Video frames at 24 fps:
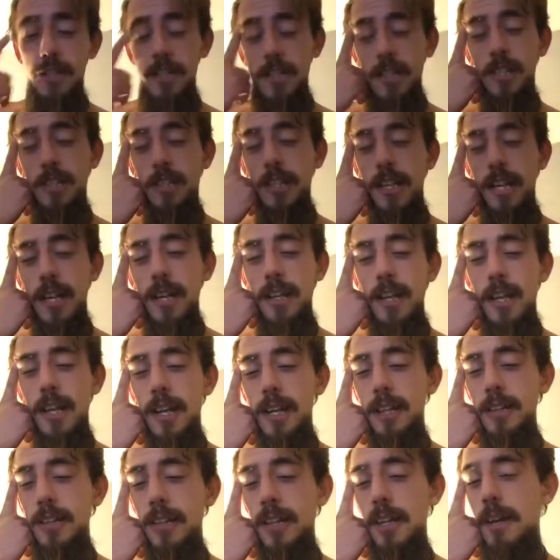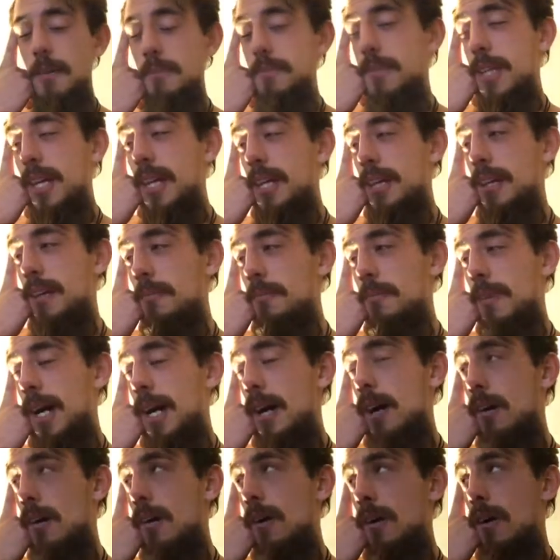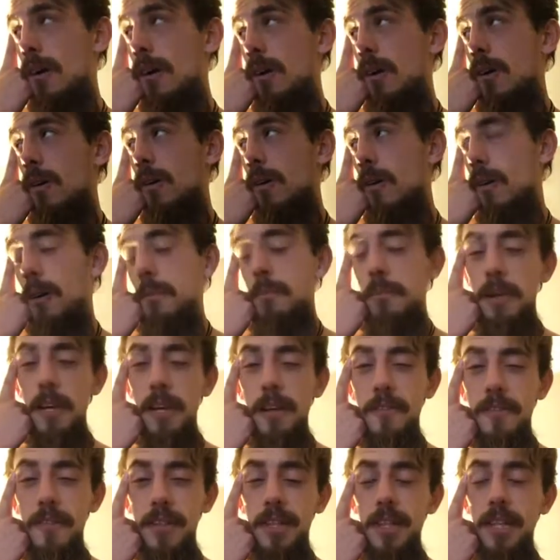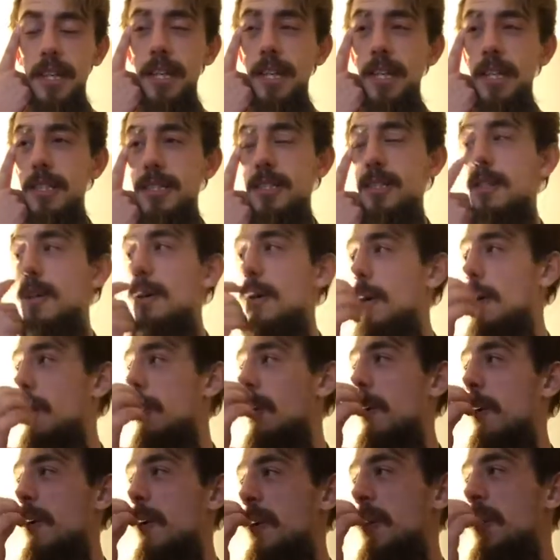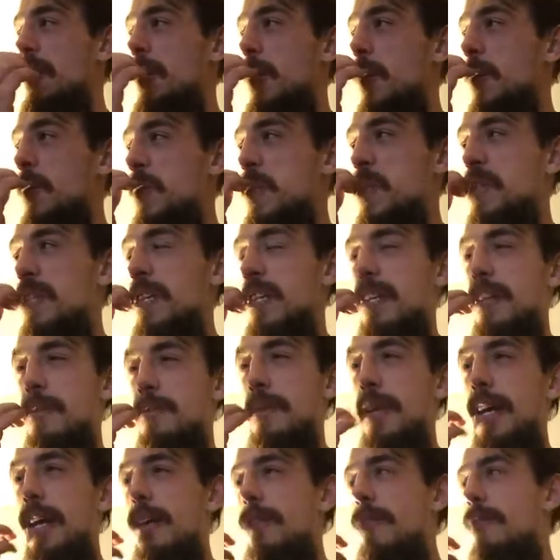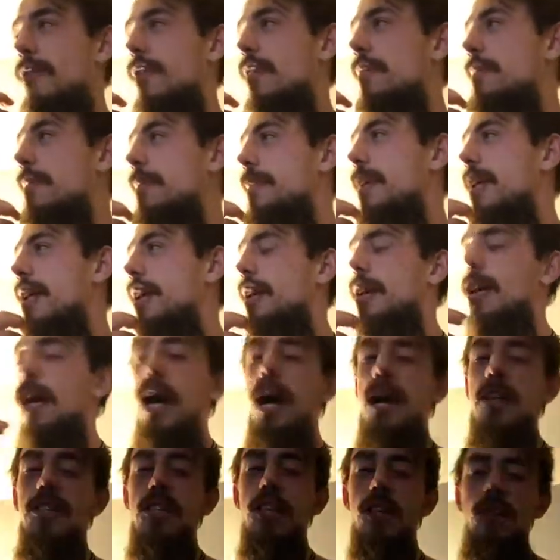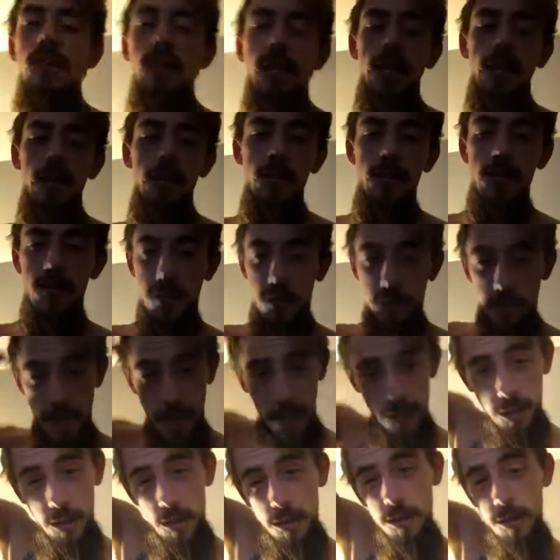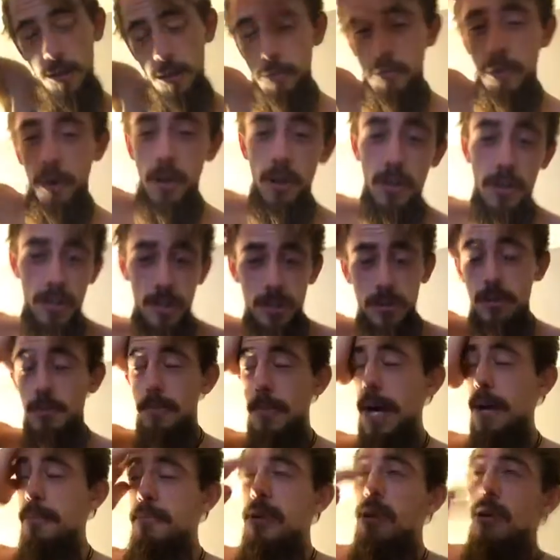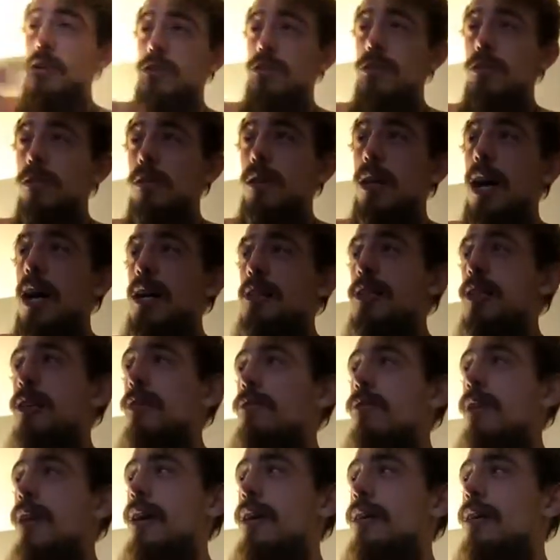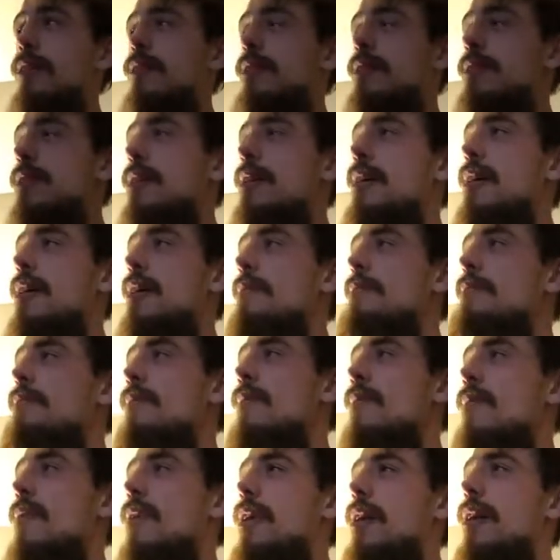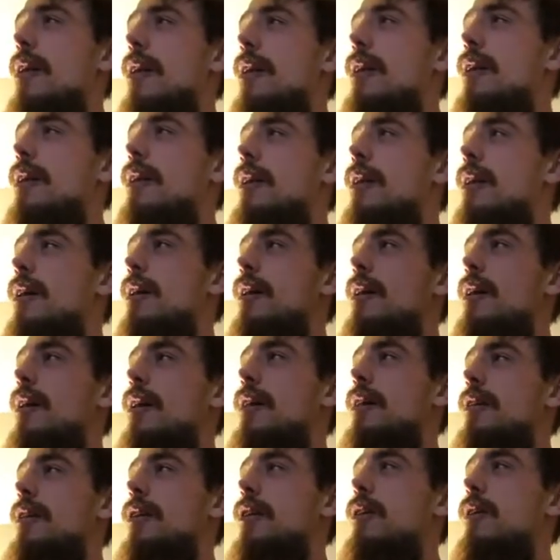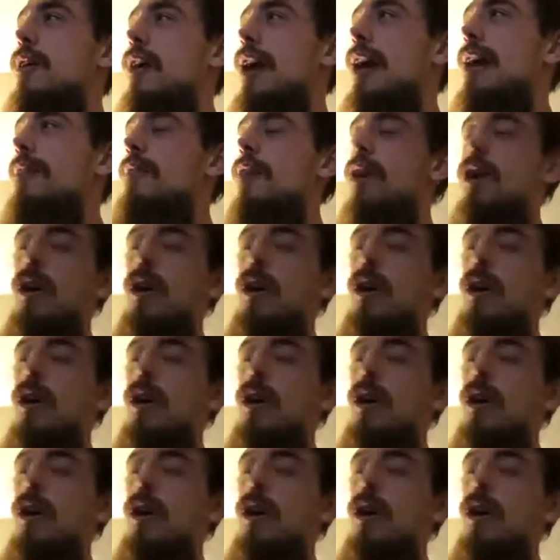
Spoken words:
shit that I'm thinking about, or epiphanies, or just shit I'm getting from the Akashic records or my personal Akashic records, and I have